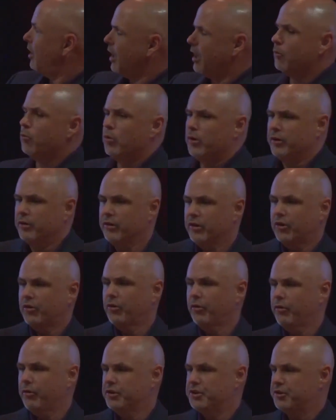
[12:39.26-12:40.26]
I want to
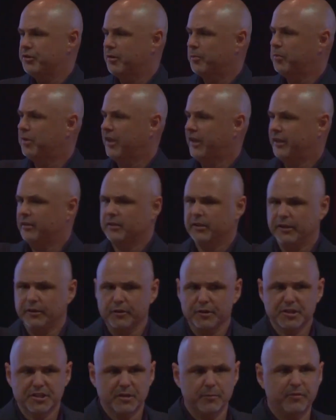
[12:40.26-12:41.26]
encourage you to plant
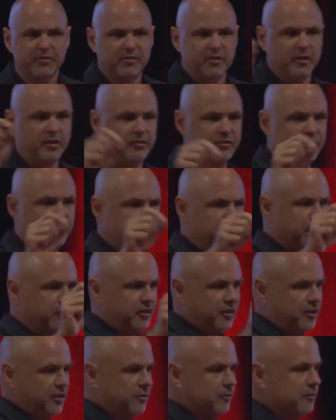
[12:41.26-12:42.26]
leadership seeds in your
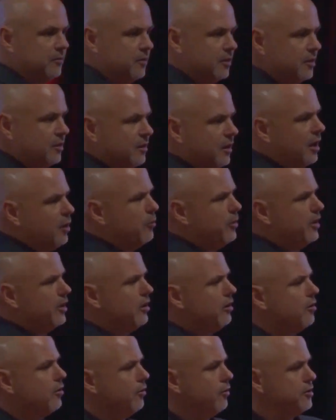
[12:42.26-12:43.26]
team. I want to
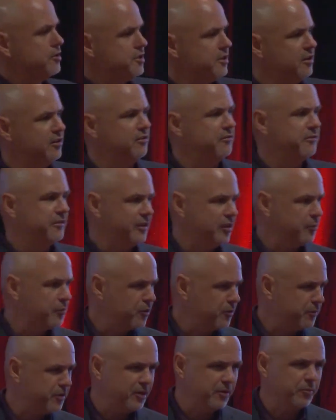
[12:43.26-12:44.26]
encourage you to develop
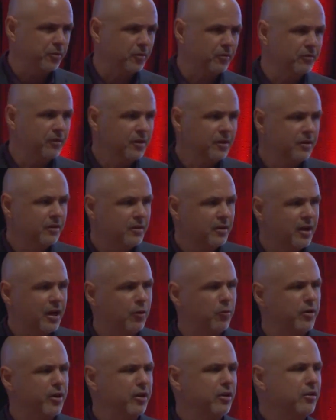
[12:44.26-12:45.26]
your people. I
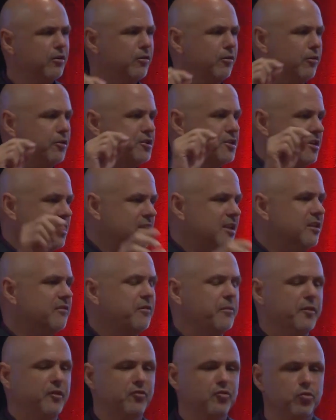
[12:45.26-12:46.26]
want to encourage you to give
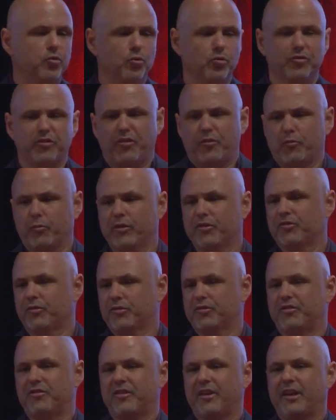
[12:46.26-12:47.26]
them the tools and the
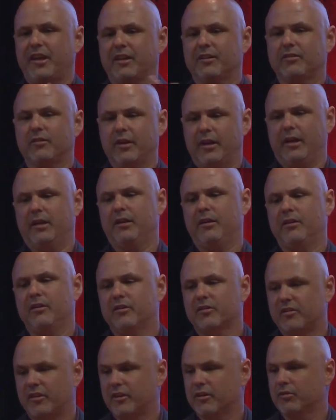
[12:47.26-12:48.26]
resources to handle any
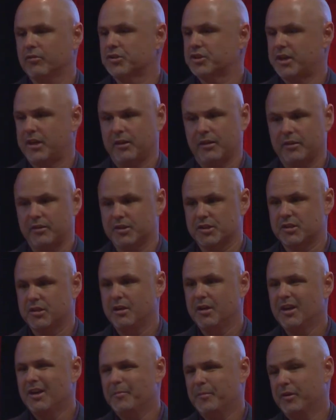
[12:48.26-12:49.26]
single challenge,
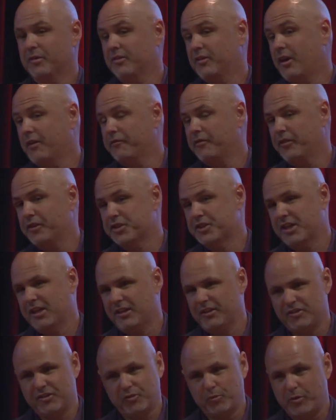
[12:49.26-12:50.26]
because often the
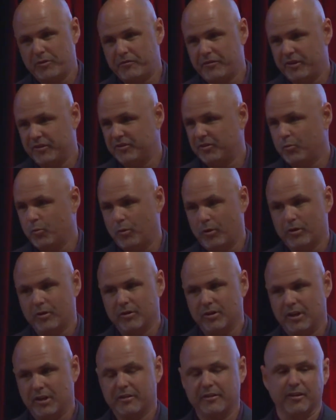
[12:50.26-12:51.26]
challenges we face at work are
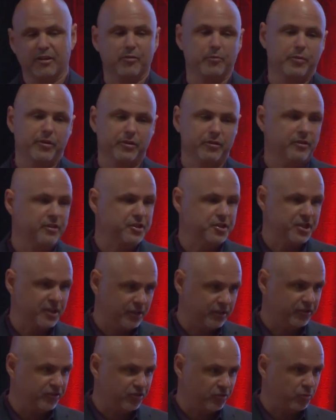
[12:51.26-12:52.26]
nothing compared to the
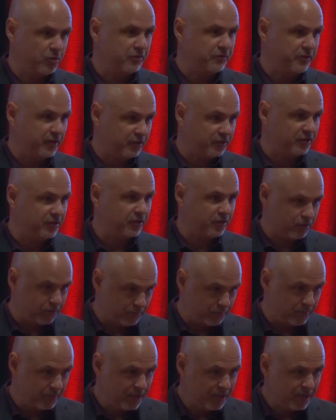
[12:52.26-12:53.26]
challenges we face at home.